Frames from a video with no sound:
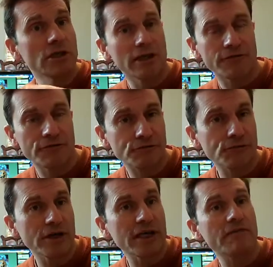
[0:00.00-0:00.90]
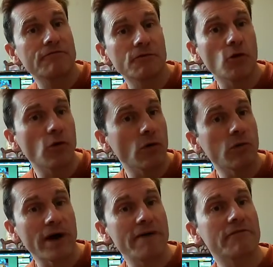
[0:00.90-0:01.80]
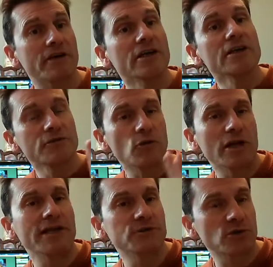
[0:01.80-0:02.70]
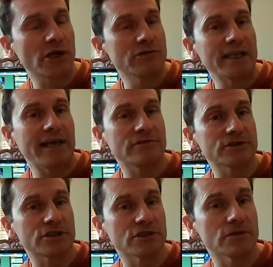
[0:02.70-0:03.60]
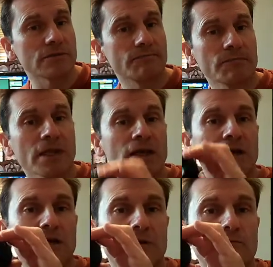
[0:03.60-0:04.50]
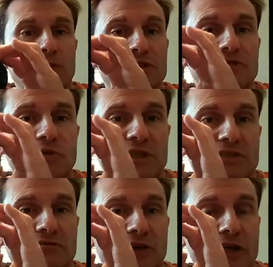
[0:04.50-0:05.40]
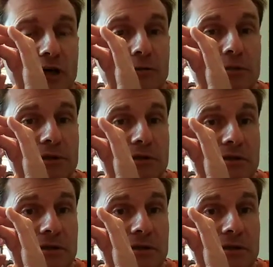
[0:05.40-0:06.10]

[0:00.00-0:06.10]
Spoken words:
F3, F4, whatever your lens will go down to, which is when it's fully open.